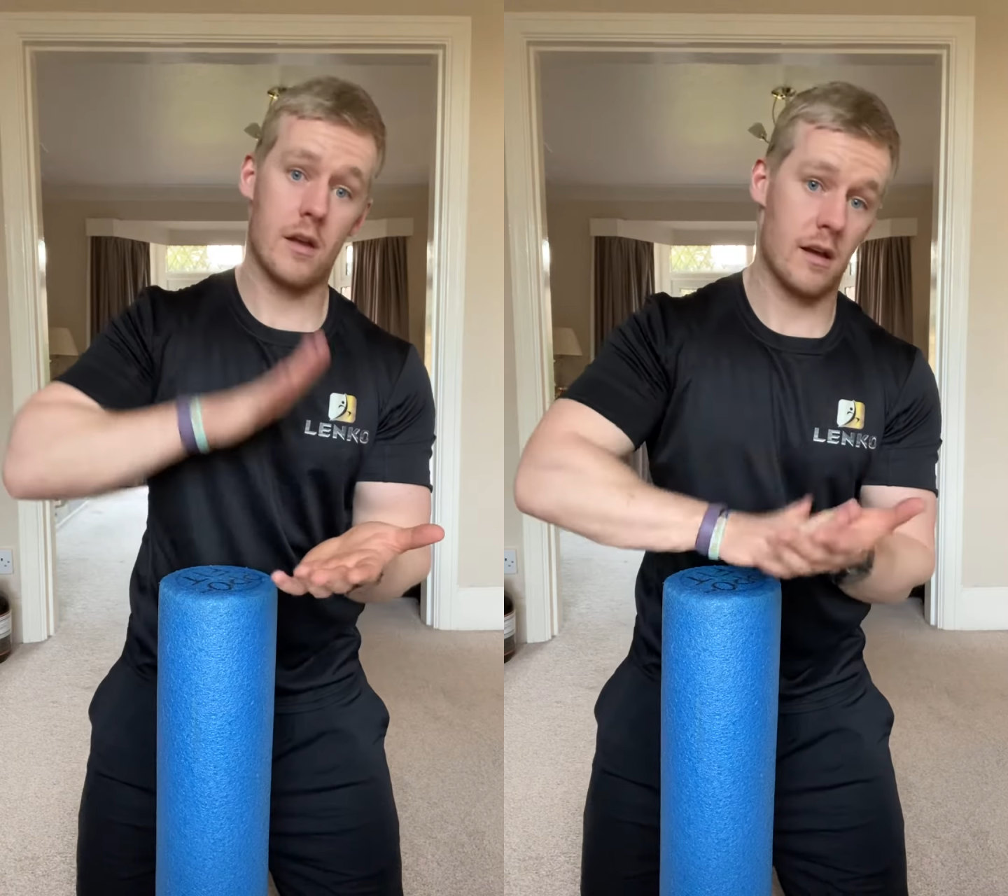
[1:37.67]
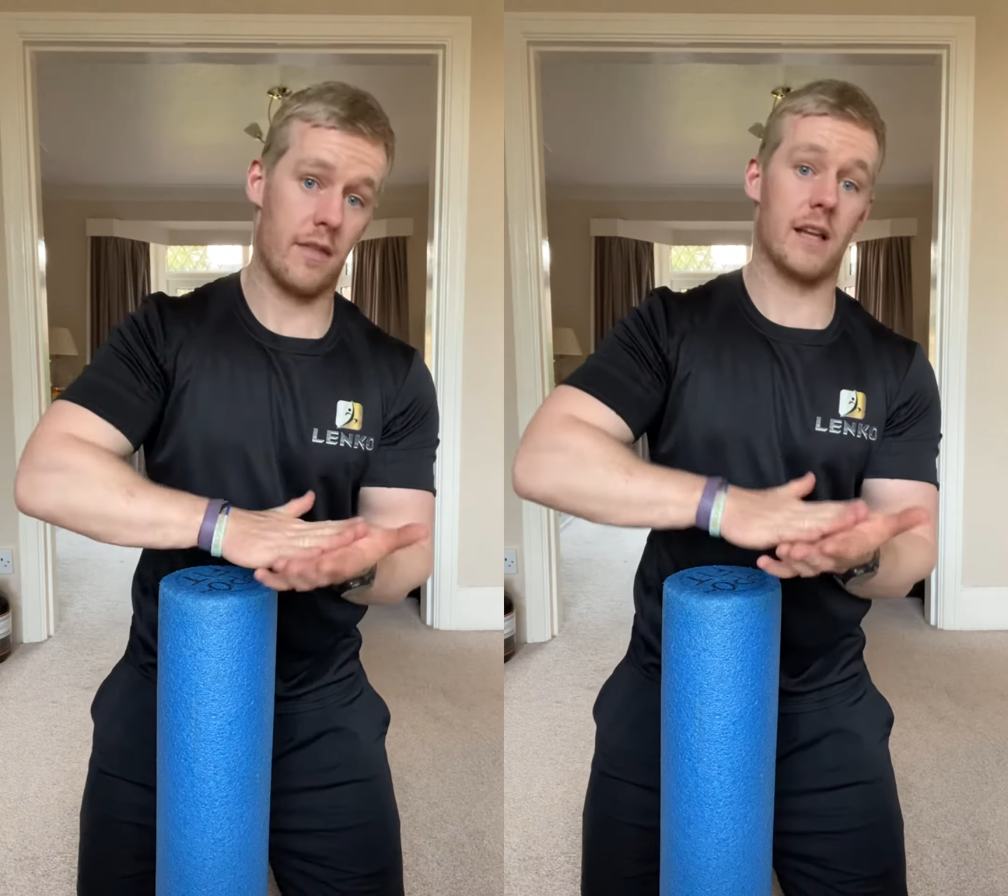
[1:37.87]

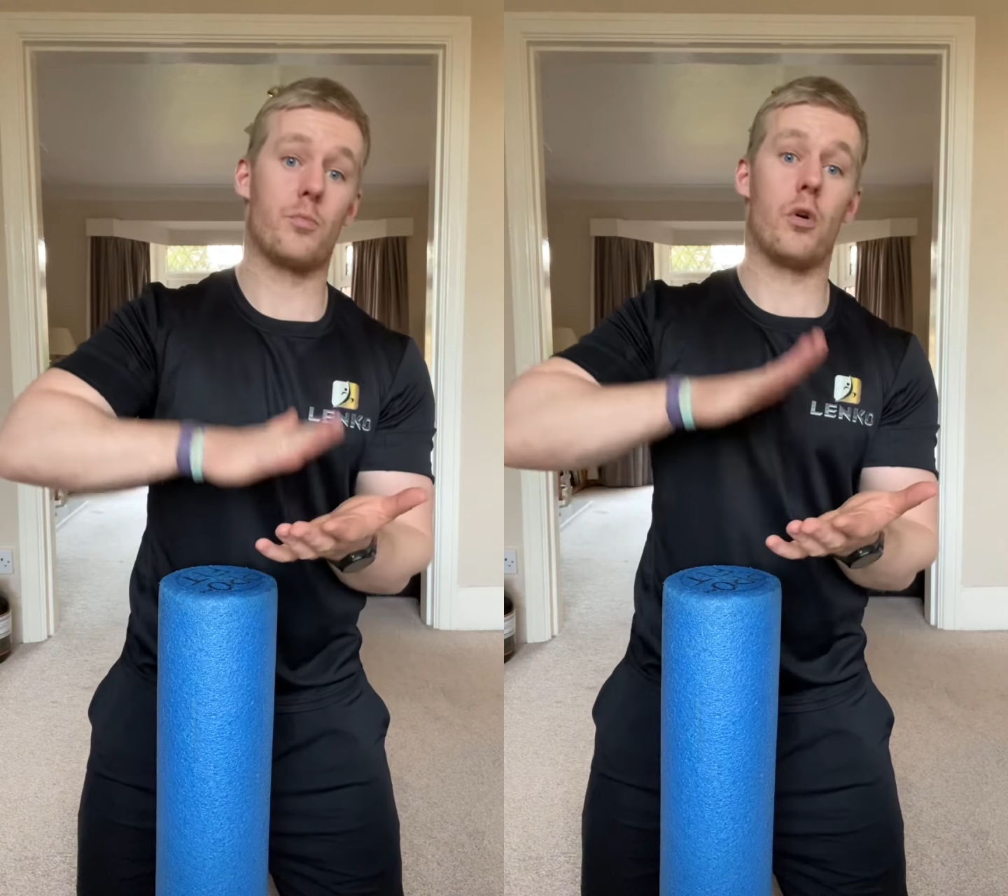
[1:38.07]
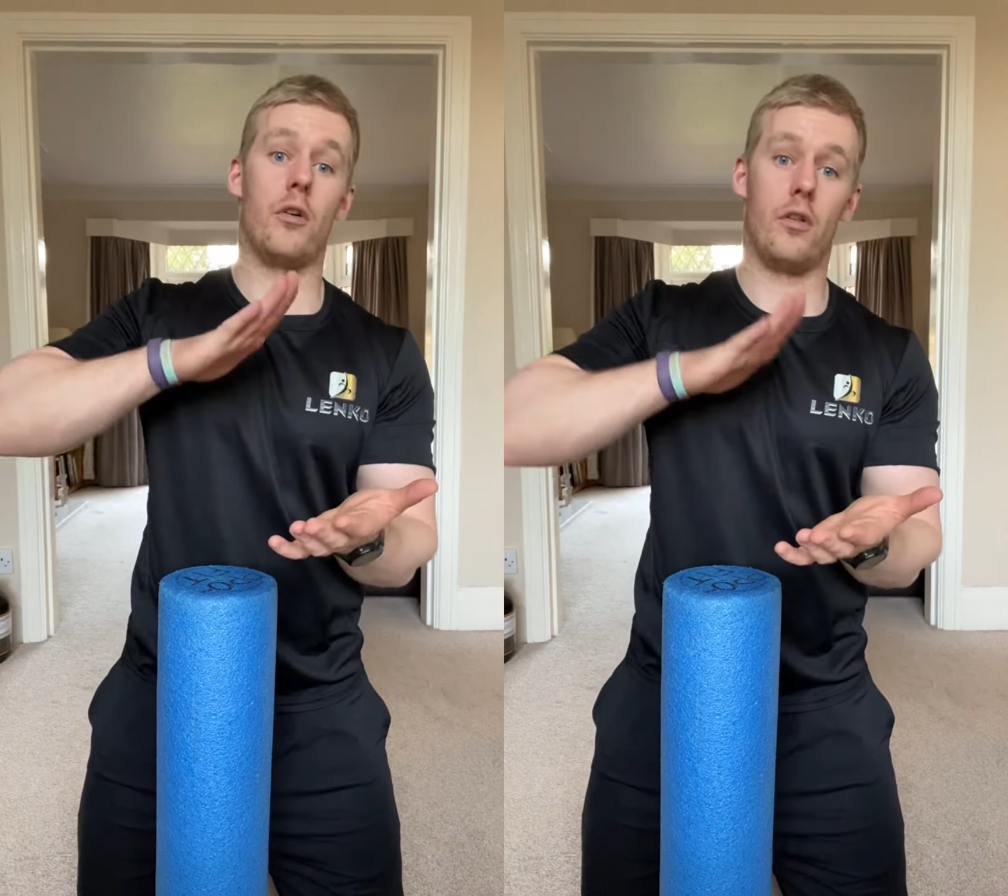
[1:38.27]
and that's
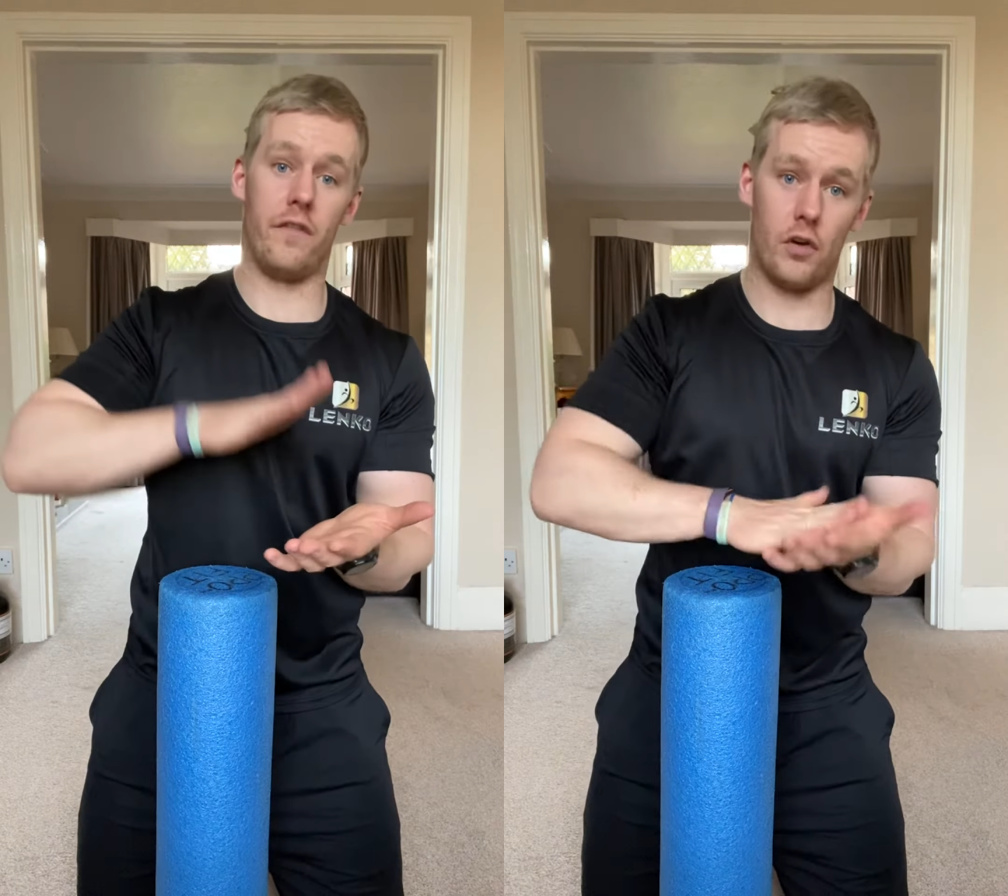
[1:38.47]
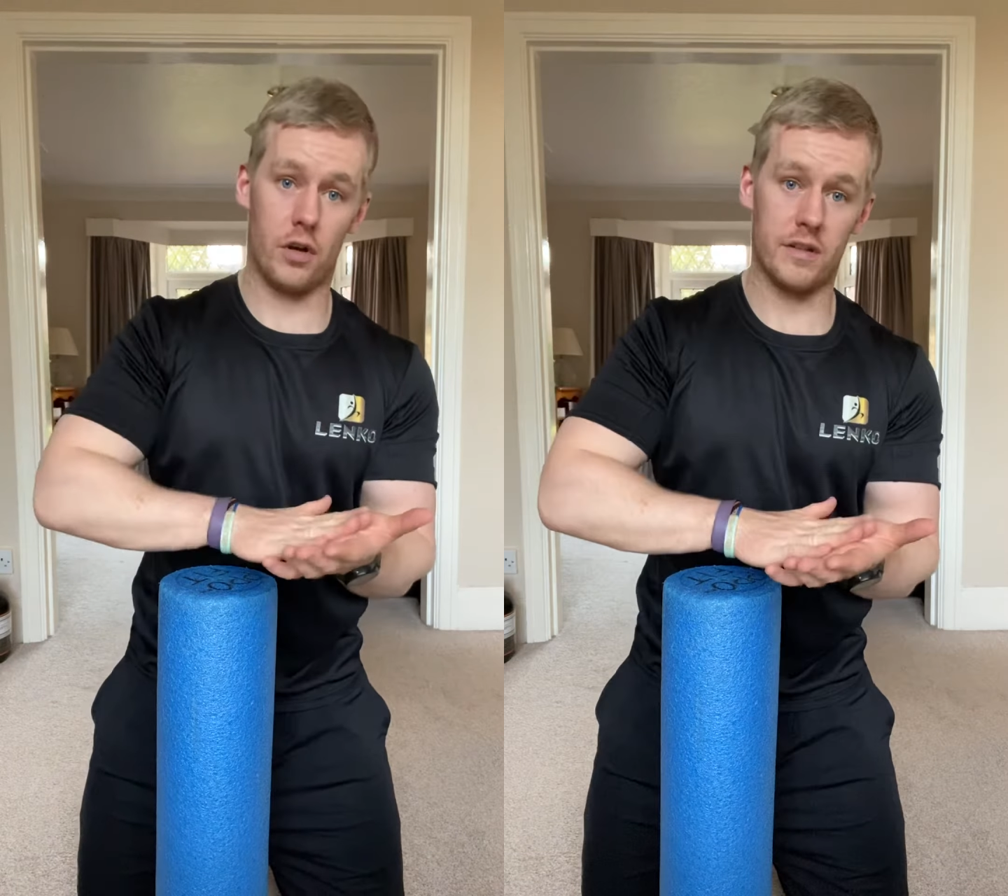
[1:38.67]
putting all
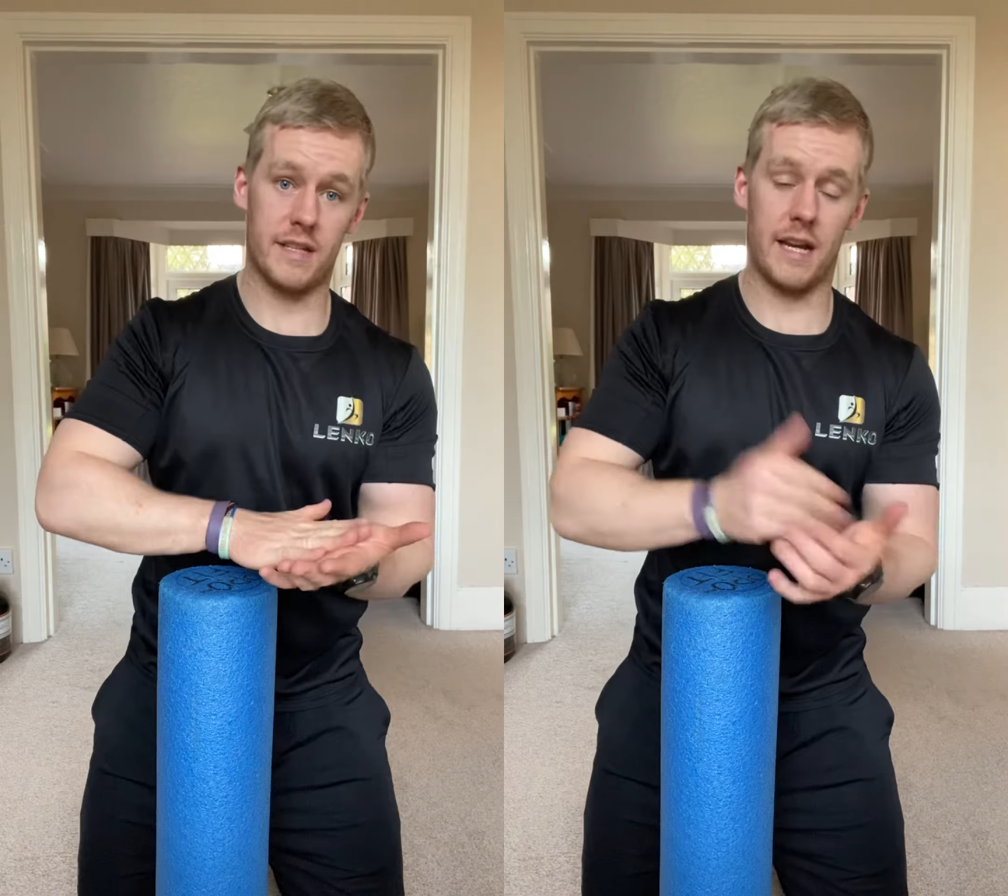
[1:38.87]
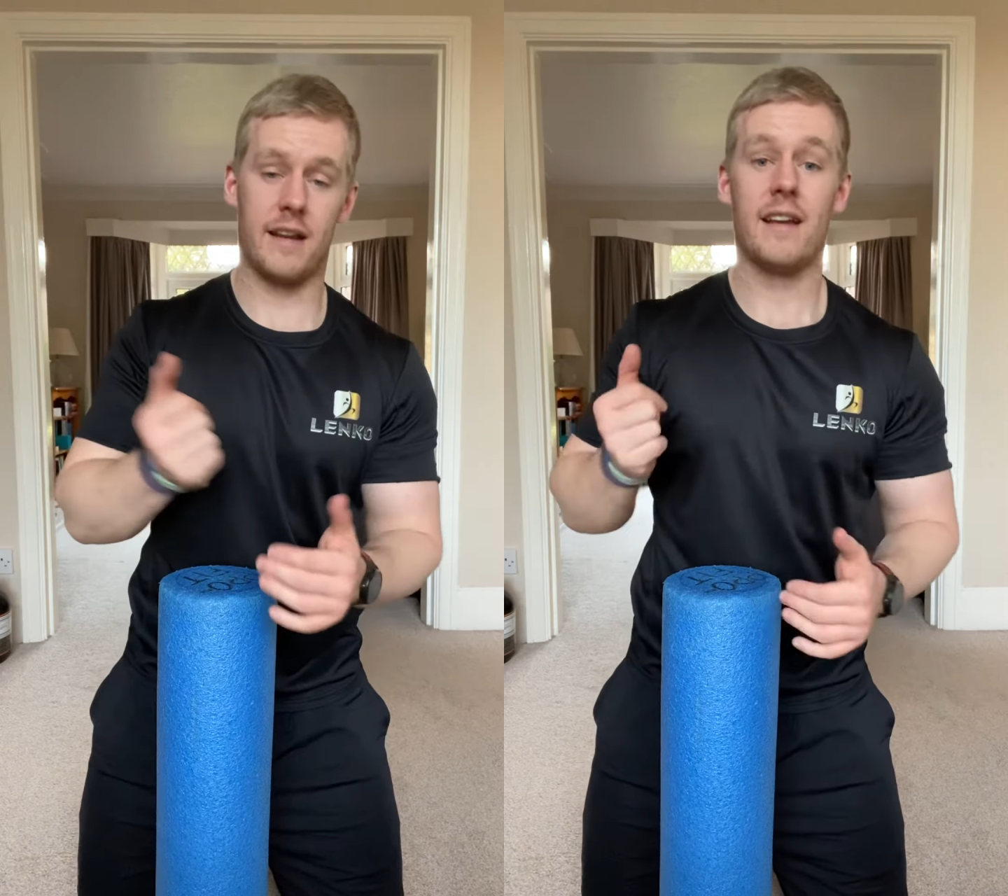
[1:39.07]
the force
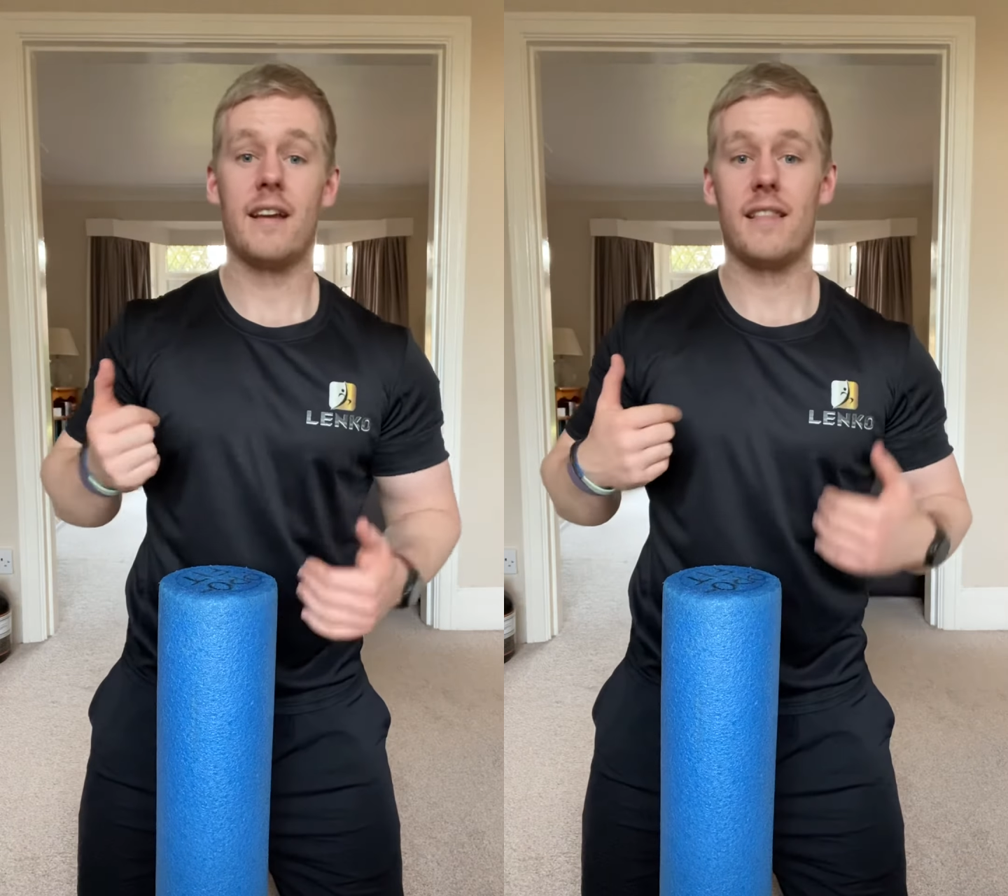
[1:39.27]
in.